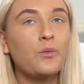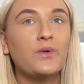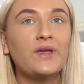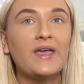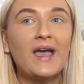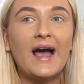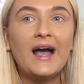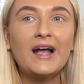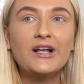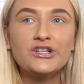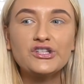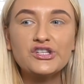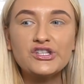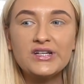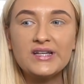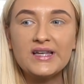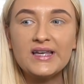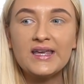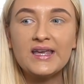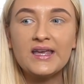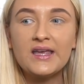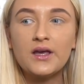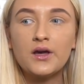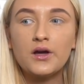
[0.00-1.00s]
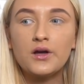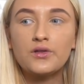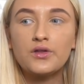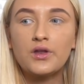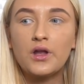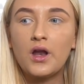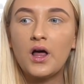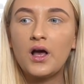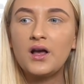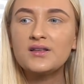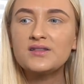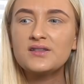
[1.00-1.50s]
we actually, the
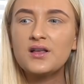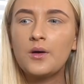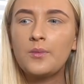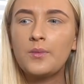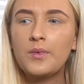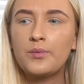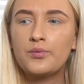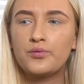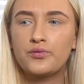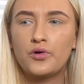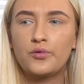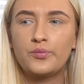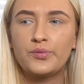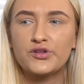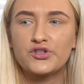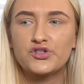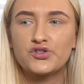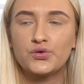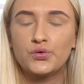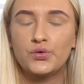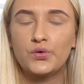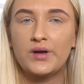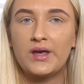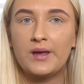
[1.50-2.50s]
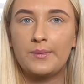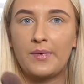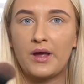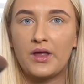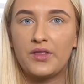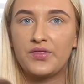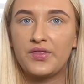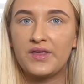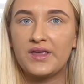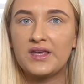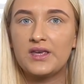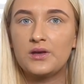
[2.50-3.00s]
last time we proper saw him, I
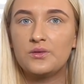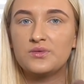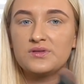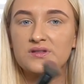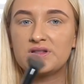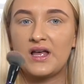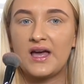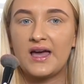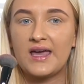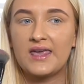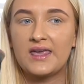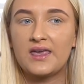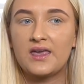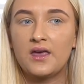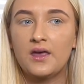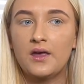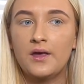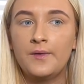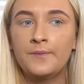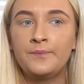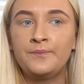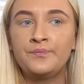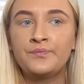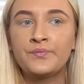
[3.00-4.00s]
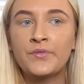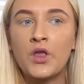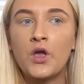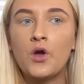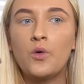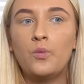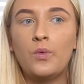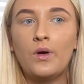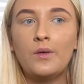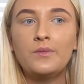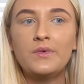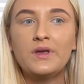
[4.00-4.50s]
think it was like
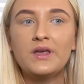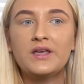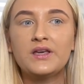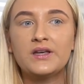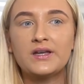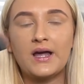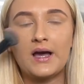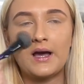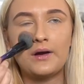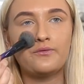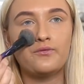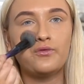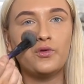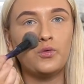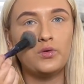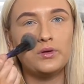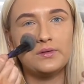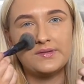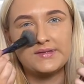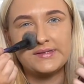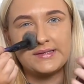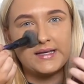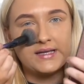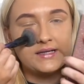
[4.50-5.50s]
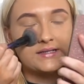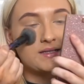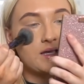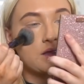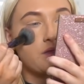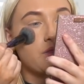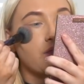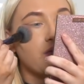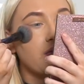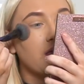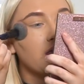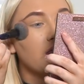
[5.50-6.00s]
when we could have rule of 6, I
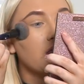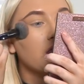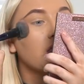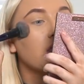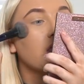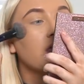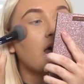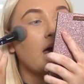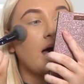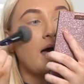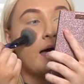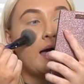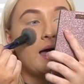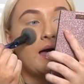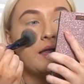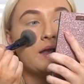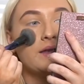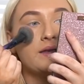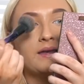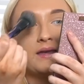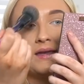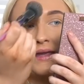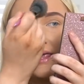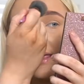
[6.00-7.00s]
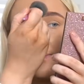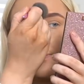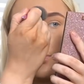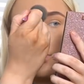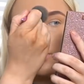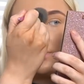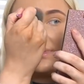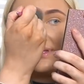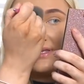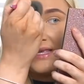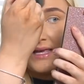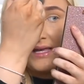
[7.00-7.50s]
think, and he
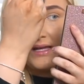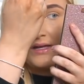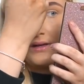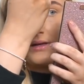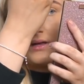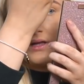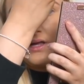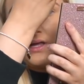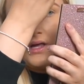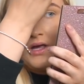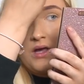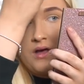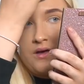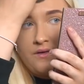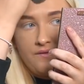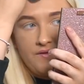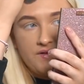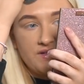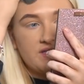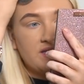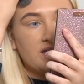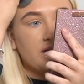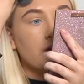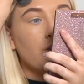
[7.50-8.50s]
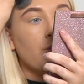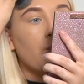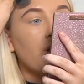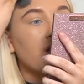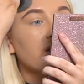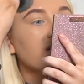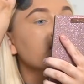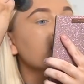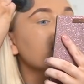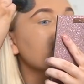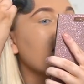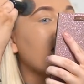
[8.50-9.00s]
popped in for dinner
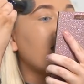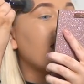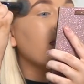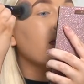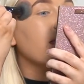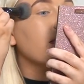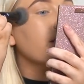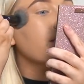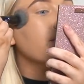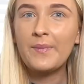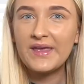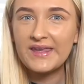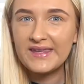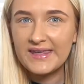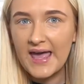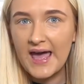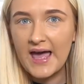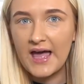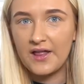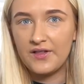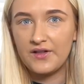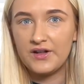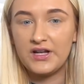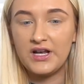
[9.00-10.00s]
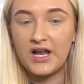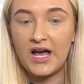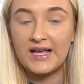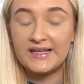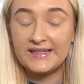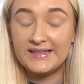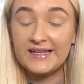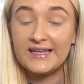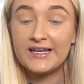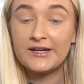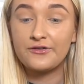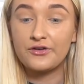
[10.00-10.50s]
one day. But yeah, a
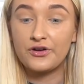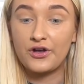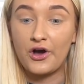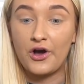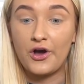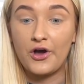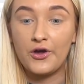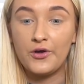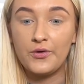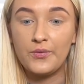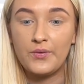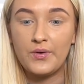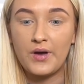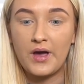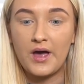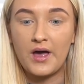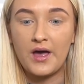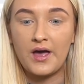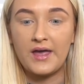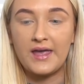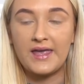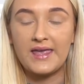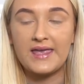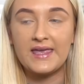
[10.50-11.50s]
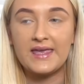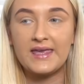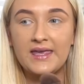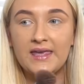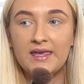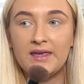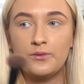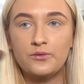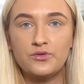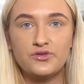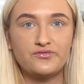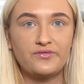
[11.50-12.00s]
year ago
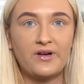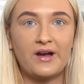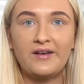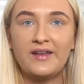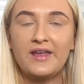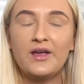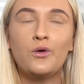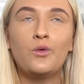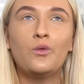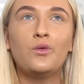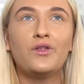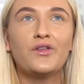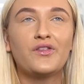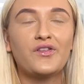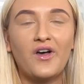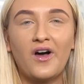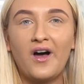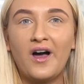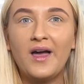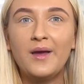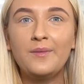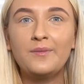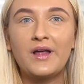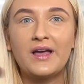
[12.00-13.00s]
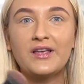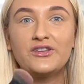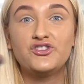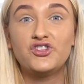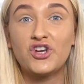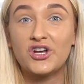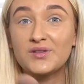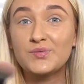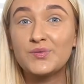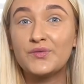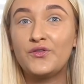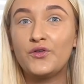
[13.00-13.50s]
he was around here all the time, like
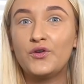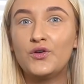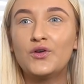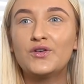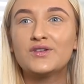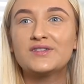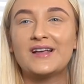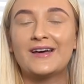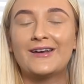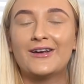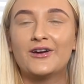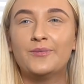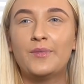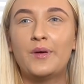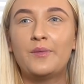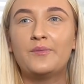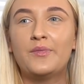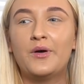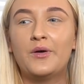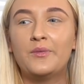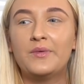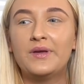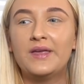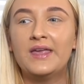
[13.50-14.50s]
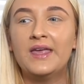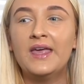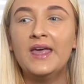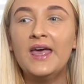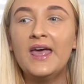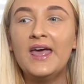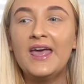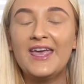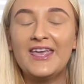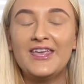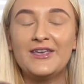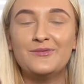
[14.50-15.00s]
just before lockdown. I remember
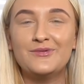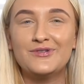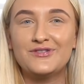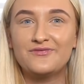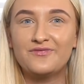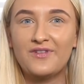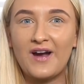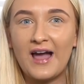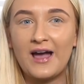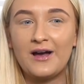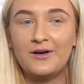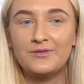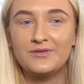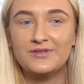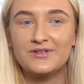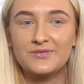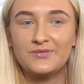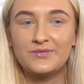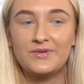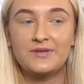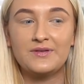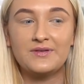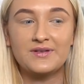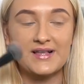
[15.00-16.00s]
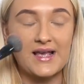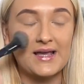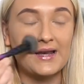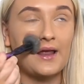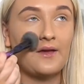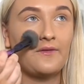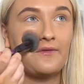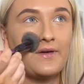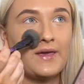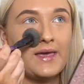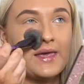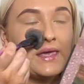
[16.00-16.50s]
he was round and we just had
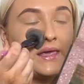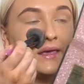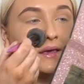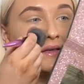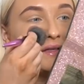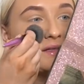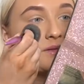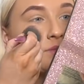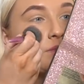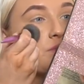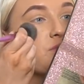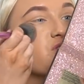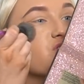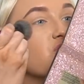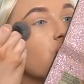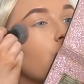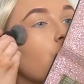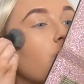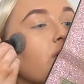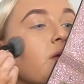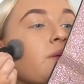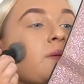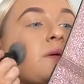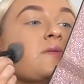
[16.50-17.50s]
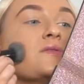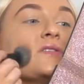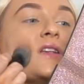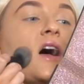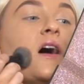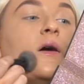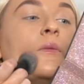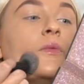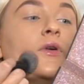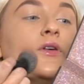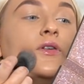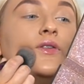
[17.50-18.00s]
like fajitas and we was talking. He was
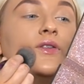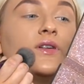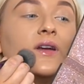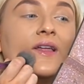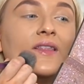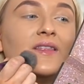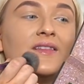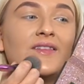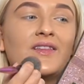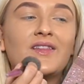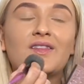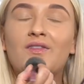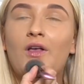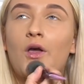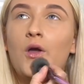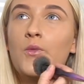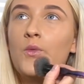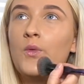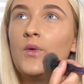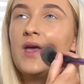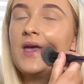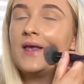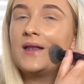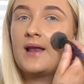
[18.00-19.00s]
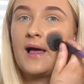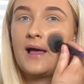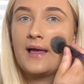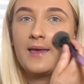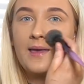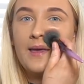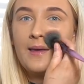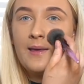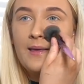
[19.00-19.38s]
like, oh my god, like this is so weird, like